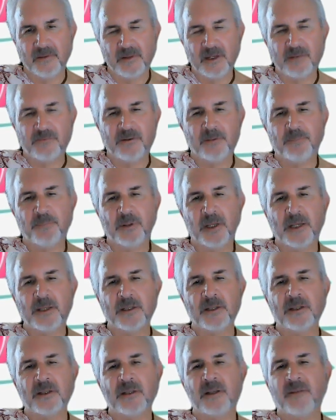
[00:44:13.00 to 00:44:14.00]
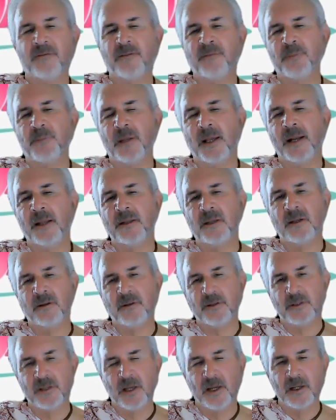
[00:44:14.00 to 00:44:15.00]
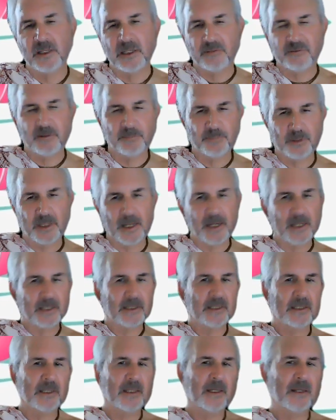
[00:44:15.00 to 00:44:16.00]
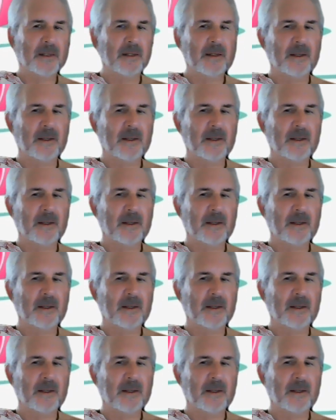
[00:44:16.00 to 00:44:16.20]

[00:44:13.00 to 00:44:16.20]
Different places, different planetaries, different planets.